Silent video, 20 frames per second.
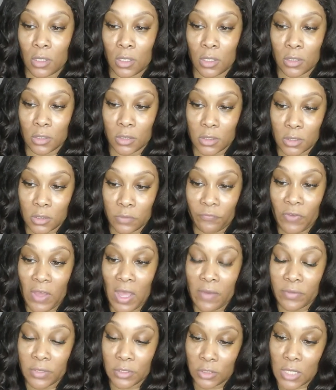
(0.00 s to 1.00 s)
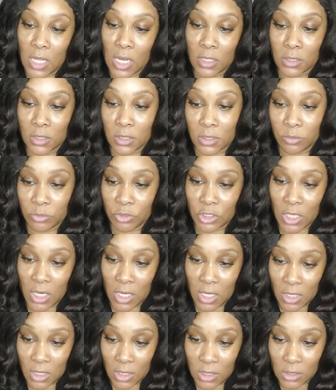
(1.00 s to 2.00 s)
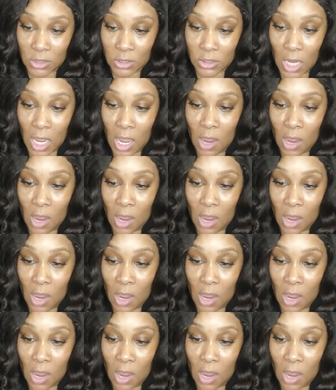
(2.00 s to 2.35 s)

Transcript: and $500 and some change.